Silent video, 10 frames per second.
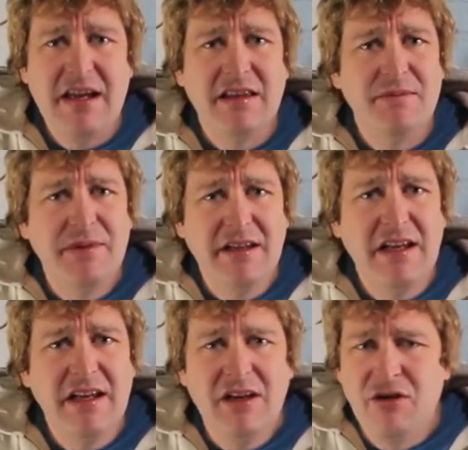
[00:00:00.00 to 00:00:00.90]
In the
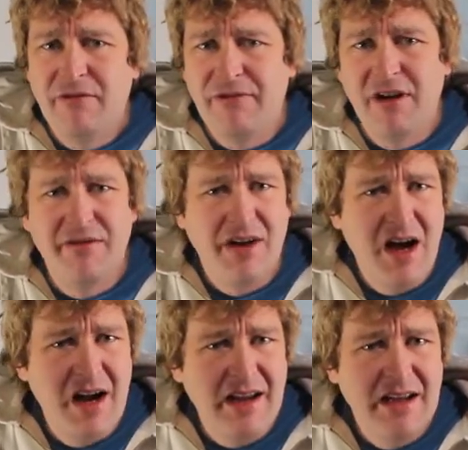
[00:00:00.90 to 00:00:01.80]
beginning, you're in front of an
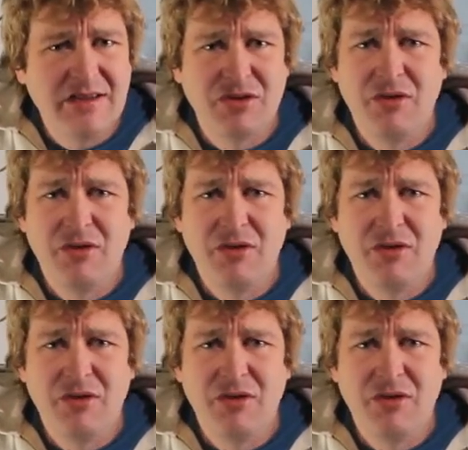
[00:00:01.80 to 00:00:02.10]
audience,